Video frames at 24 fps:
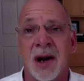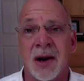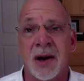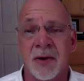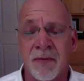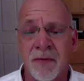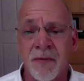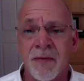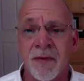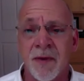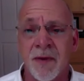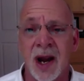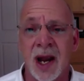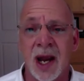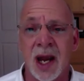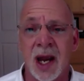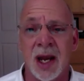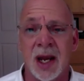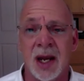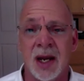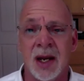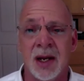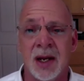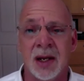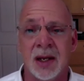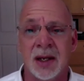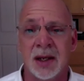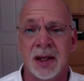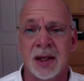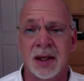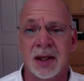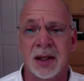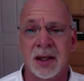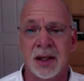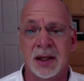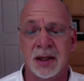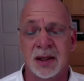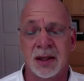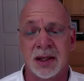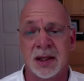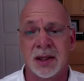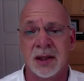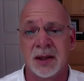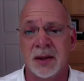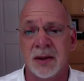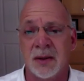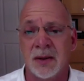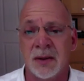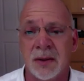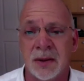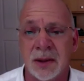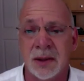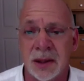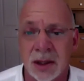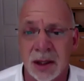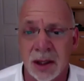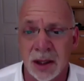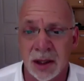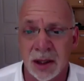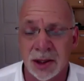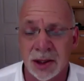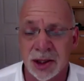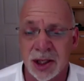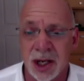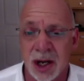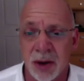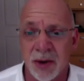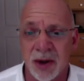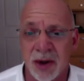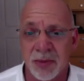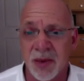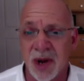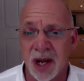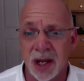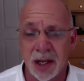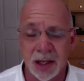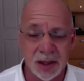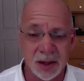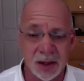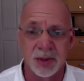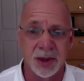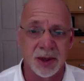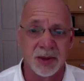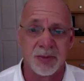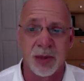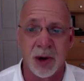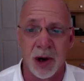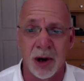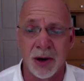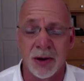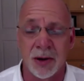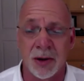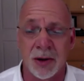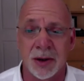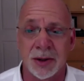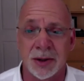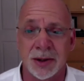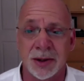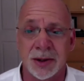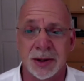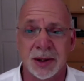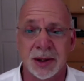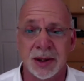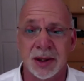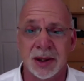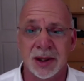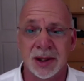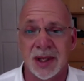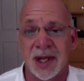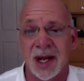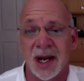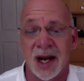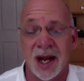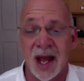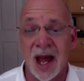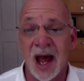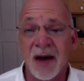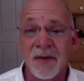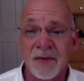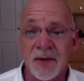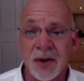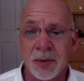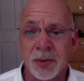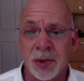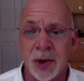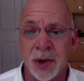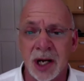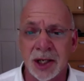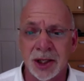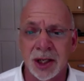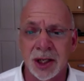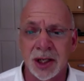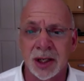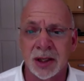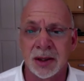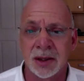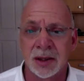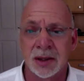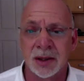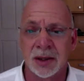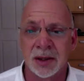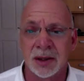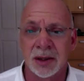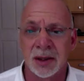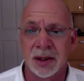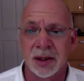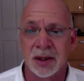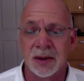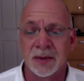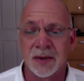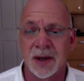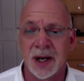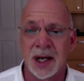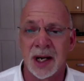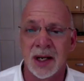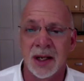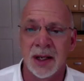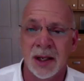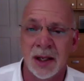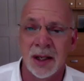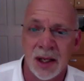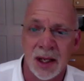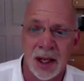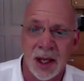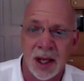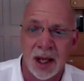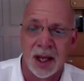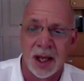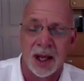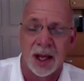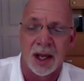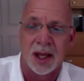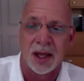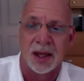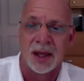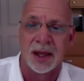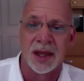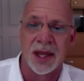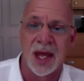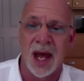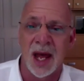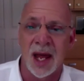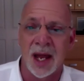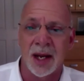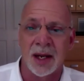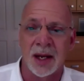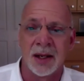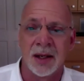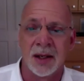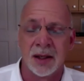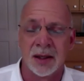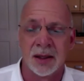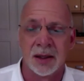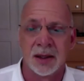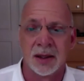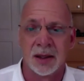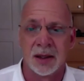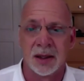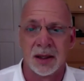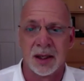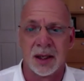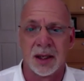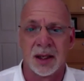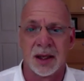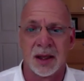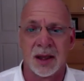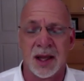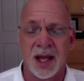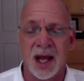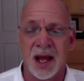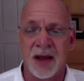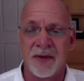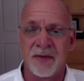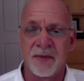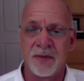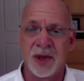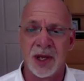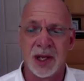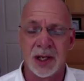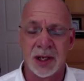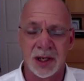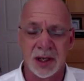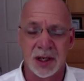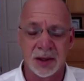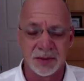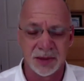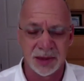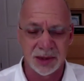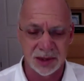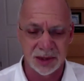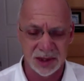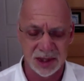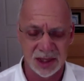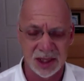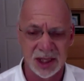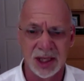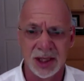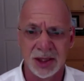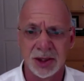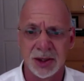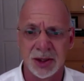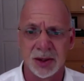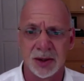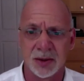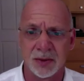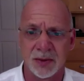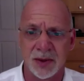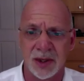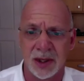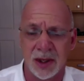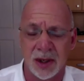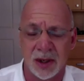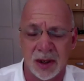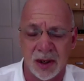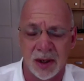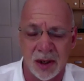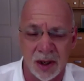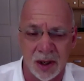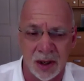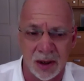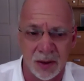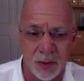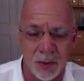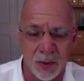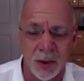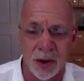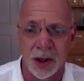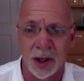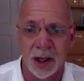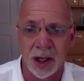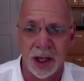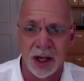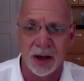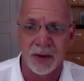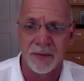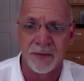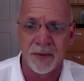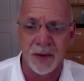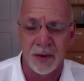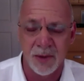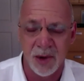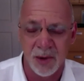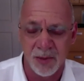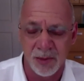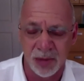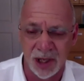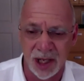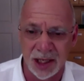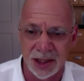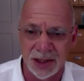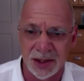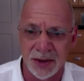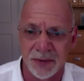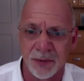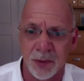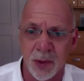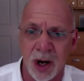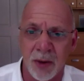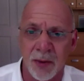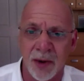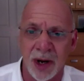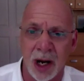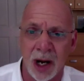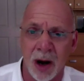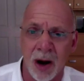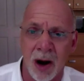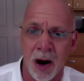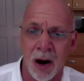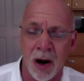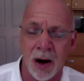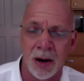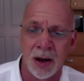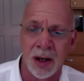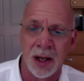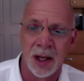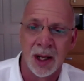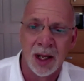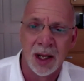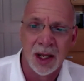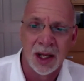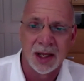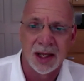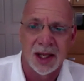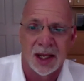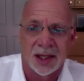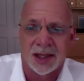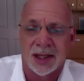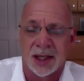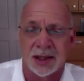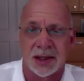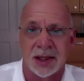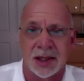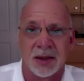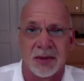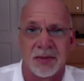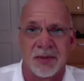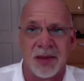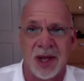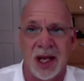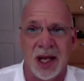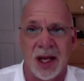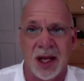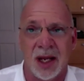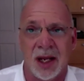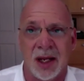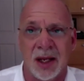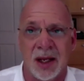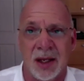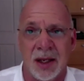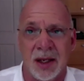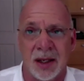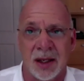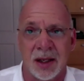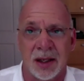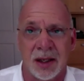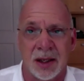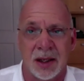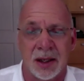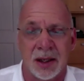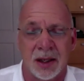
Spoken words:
not afraid to share with my intimate partners that I have depression, right? Then life becomes easier. We are working from a place of where we are. That doesn't mean